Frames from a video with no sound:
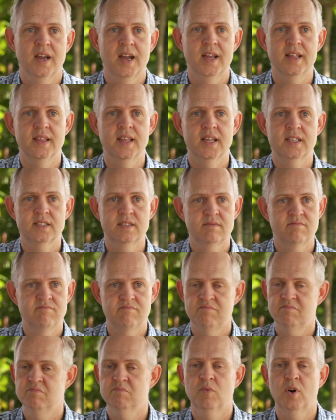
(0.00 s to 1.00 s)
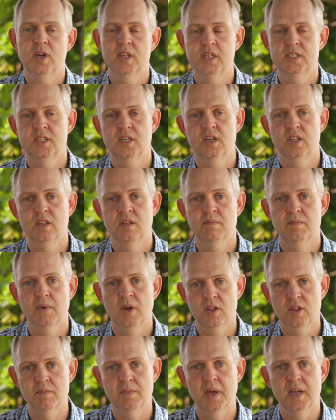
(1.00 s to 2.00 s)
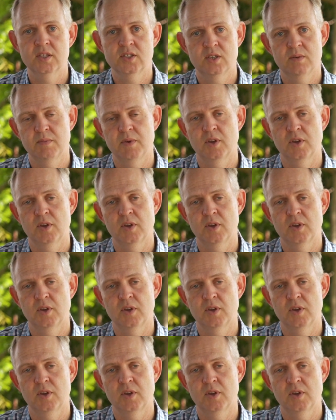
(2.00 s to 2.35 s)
and that's why they sit on the balance sheet,